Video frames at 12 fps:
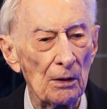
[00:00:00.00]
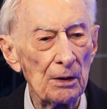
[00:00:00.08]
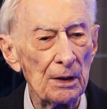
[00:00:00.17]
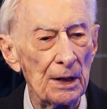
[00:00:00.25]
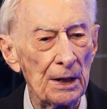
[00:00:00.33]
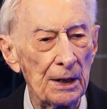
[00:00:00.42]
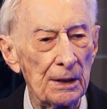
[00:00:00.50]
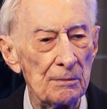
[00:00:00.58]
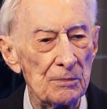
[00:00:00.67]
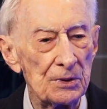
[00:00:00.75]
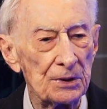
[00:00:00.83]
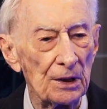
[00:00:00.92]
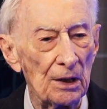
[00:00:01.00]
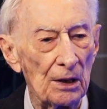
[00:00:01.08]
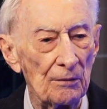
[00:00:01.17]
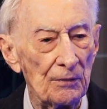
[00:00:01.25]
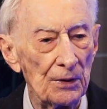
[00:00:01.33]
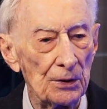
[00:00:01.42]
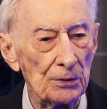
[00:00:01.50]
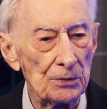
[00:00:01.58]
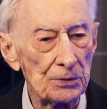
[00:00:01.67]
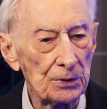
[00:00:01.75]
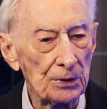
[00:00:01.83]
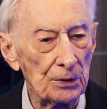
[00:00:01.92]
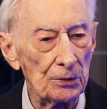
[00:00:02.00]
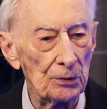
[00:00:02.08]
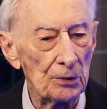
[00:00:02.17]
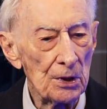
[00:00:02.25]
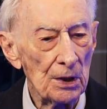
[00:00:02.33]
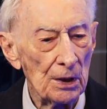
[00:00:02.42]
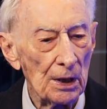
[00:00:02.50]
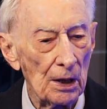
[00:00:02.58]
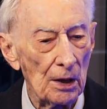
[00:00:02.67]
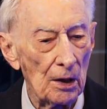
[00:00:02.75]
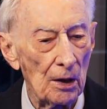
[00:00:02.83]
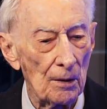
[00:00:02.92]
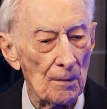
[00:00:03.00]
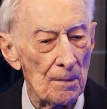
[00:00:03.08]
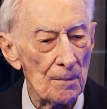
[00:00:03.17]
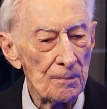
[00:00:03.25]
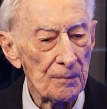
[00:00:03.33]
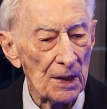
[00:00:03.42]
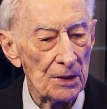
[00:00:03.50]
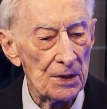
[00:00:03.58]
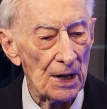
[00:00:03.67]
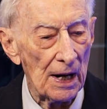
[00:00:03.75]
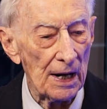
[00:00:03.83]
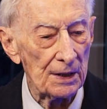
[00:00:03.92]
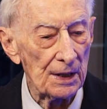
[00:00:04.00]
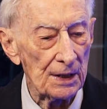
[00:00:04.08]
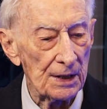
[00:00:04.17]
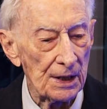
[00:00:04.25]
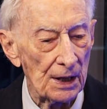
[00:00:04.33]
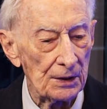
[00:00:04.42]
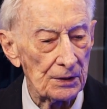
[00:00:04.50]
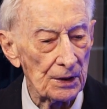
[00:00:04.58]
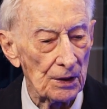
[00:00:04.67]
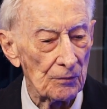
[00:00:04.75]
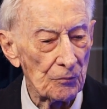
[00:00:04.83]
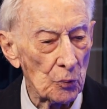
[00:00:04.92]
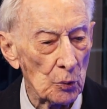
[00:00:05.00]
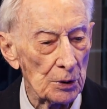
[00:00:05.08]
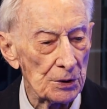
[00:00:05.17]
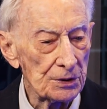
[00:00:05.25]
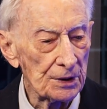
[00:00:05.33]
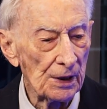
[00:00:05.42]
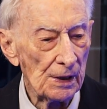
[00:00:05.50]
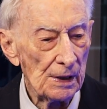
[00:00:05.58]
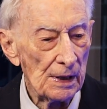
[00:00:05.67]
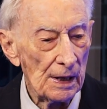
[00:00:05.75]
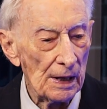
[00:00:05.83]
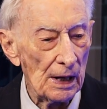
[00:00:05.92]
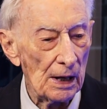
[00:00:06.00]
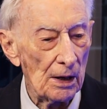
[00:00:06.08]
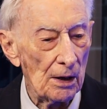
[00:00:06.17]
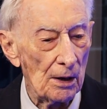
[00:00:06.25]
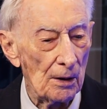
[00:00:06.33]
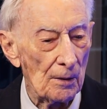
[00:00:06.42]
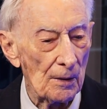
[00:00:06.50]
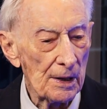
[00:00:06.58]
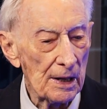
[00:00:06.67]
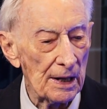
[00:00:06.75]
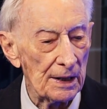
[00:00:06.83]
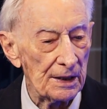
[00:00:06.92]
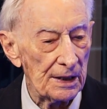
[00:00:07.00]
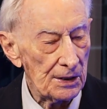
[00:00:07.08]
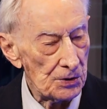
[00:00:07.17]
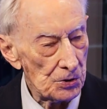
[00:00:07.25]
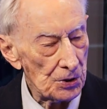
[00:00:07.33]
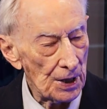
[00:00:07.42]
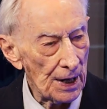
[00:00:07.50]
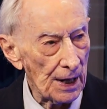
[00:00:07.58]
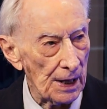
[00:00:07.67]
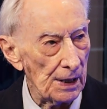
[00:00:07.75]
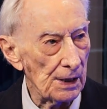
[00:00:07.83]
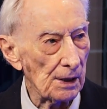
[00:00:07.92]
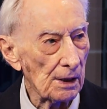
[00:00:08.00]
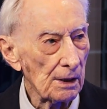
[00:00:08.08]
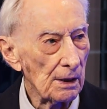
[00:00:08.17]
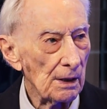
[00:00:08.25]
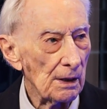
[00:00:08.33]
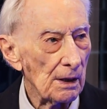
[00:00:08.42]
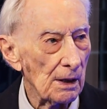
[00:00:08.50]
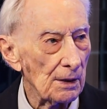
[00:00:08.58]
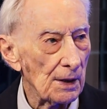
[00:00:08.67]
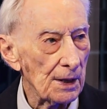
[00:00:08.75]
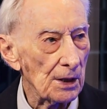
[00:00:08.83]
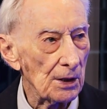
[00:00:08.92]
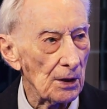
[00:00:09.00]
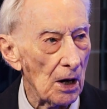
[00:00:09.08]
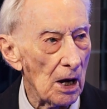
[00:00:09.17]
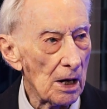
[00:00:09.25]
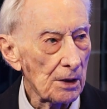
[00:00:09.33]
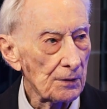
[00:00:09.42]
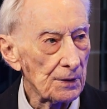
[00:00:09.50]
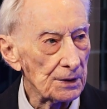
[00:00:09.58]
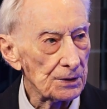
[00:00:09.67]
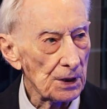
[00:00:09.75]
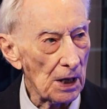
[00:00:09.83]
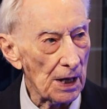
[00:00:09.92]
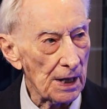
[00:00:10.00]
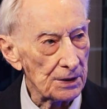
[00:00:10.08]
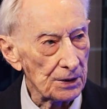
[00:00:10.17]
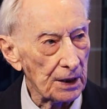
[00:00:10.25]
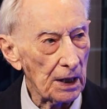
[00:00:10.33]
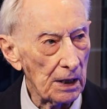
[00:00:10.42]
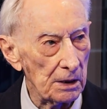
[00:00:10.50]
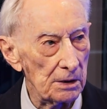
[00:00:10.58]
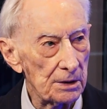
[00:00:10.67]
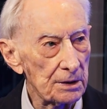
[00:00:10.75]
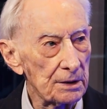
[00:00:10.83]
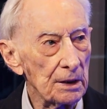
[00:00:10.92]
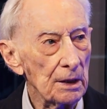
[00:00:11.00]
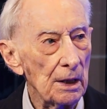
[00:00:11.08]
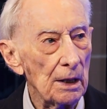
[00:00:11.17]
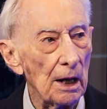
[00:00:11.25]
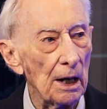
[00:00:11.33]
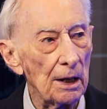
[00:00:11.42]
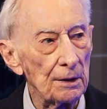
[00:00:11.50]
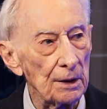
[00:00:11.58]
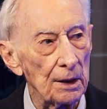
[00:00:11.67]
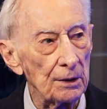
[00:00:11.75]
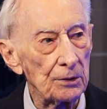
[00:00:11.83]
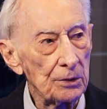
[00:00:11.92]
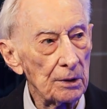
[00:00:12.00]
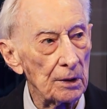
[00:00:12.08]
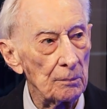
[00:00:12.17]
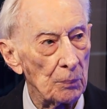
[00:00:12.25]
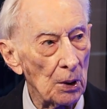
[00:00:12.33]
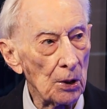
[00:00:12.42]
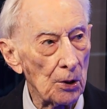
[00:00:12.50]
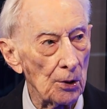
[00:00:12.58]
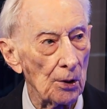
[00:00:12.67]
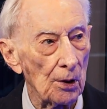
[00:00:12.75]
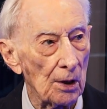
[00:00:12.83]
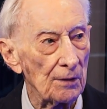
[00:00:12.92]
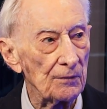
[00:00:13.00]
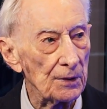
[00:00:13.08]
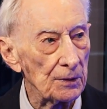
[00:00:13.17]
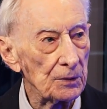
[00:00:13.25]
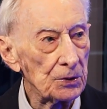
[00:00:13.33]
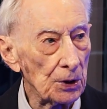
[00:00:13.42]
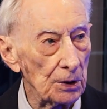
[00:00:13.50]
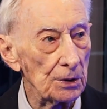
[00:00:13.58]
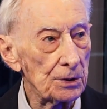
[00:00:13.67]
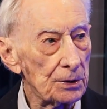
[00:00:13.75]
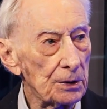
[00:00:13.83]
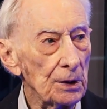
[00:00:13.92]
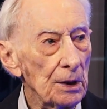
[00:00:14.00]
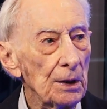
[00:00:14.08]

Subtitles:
names of those who died in the 8th Air Force. And each day they unlock this glass case, and the burgher of the church